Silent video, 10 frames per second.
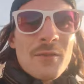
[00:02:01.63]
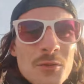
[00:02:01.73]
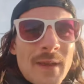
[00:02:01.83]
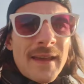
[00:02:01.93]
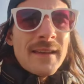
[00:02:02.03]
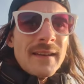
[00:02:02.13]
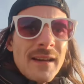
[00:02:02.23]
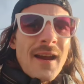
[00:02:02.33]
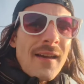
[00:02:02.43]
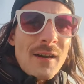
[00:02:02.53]
there all day?
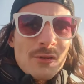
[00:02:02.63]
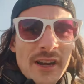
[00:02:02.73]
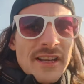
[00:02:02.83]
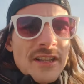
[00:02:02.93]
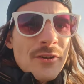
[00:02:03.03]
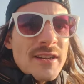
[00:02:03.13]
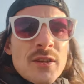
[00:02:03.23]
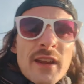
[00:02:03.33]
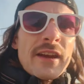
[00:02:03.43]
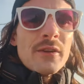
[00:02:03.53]
That ringing in your ears,
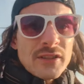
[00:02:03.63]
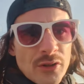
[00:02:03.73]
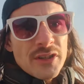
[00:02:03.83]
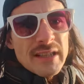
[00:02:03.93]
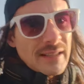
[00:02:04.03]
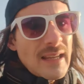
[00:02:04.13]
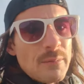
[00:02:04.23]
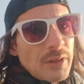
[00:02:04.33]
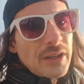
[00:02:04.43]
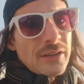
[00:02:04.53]
you'd hear it during your
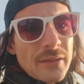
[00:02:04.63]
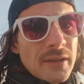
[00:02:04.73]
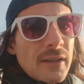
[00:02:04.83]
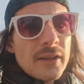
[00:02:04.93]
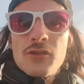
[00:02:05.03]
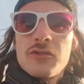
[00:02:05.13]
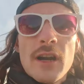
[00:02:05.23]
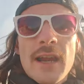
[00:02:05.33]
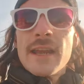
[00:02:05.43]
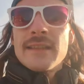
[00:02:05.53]
sleep, wouldn't you?
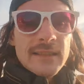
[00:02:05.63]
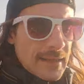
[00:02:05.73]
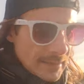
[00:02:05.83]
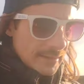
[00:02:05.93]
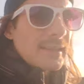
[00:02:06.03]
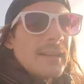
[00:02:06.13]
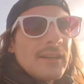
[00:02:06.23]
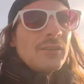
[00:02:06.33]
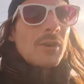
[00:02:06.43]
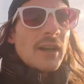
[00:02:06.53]
Crazy.
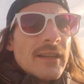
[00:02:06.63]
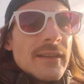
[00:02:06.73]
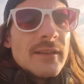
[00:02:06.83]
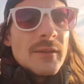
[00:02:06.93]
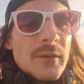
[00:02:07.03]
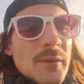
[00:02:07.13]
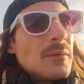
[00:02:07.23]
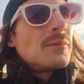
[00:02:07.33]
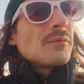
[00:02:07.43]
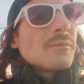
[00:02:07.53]
Right,
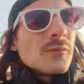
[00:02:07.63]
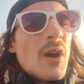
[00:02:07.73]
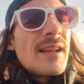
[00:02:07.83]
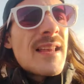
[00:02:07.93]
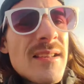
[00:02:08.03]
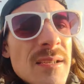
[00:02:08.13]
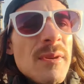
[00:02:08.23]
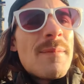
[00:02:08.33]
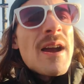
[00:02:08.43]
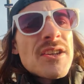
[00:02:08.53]
we'll head down some
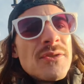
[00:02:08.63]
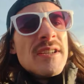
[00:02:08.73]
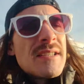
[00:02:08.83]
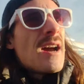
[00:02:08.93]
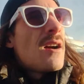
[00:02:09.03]
of the back streets